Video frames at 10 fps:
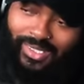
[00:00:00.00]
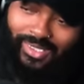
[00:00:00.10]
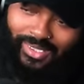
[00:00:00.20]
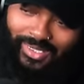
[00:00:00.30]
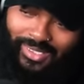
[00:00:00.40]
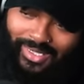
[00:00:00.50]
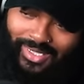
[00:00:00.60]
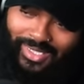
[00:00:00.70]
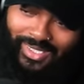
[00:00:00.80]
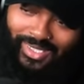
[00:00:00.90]

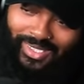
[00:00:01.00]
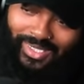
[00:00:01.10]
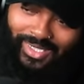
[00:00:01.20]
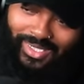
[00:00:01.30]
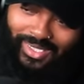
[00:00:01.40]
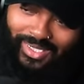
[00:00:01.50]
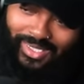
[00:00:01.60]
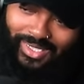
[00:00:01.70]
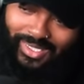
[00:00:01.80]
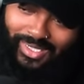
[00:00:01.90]

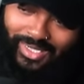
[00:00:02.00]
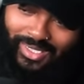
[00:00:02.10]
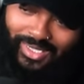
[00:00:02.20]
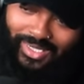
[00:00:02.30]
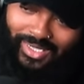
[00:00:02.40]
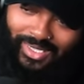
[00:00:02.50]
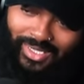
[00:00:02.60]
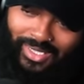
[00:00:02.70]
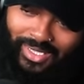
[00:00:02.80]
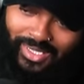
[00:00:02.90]

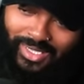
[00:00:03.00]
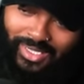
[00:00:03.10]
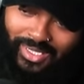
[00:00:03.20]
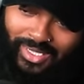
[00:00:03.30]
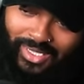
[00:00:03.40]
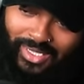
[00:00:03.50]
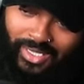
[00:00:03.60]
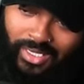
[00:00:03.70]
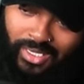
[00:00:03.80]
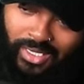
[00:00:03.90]

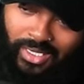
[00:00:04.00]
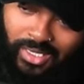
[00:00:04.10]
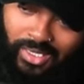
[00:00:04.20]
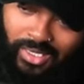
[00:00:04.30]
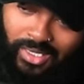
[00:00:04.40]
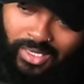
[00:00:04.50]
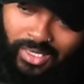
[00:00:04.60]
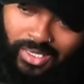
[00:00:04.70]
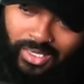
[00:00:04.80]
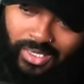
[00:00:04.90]

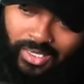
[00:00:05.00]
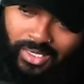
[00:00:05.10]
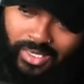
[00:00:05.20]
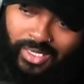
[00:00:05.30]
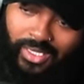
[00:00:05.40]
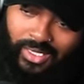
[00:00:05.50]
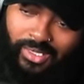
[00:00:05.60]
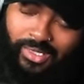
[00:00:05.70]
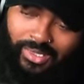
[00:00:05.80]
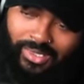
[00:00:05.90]

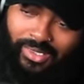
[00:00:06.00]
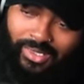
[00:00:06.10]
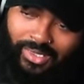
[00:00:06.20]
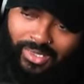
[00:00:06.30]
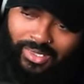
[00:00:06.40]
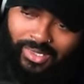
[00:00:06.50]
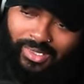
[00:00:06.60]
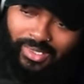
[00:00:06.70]
This person isn't speaking.